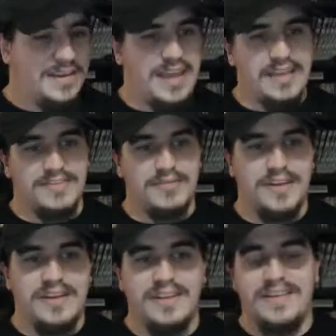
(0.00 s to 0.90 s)
Yeah. So
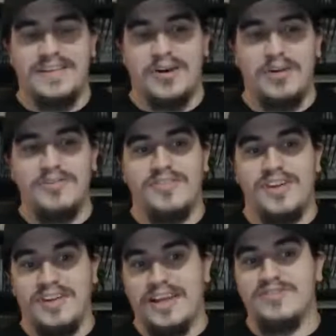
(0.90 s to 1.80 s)
then all of a
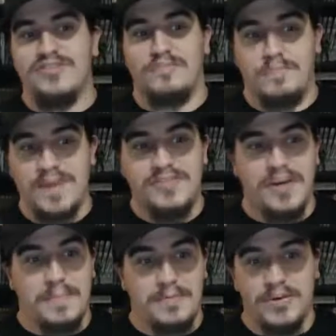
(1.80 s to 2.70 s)
sudden it just speeds
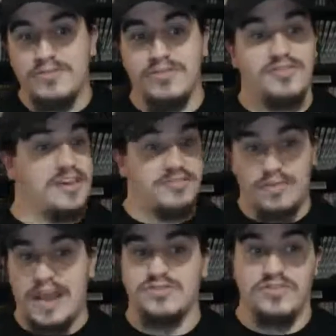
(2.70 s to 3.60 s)
up, and where you just see his
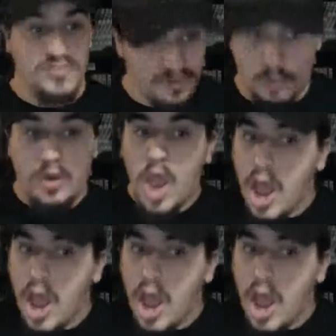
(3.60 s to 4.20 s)
reaction is just going.